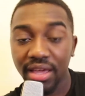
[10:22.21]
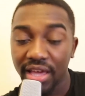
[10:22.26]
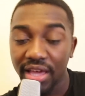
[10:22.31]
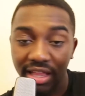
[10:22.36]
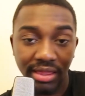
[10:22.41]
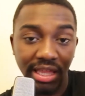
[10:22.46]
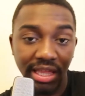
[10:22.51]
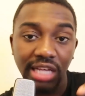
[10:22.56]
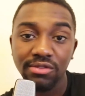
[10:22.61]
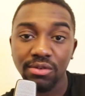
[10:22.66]

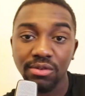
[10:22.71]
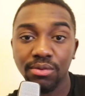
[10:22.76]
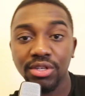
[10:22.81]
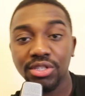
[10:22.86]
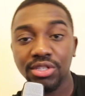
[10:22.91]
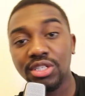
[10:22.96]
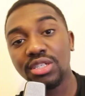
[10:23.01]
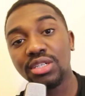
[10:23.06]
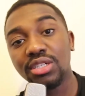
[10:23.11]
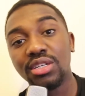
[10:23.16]
and thanks for
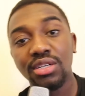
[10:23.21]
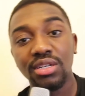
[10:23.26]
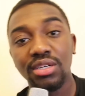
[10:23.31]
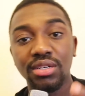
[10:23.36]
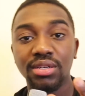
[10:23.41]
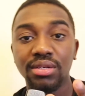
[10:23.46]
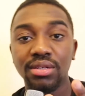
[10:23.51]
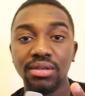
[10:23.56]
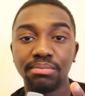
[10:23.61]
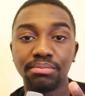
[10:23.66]
watching
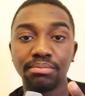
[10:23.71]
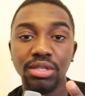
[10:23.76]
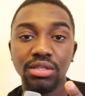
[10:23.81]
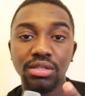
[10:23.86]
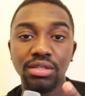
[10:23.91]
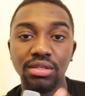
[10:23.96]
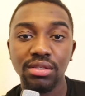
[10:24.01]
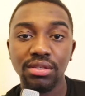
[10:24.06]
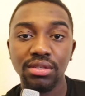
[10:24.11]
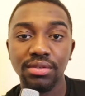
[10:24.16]

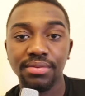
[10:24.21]
peace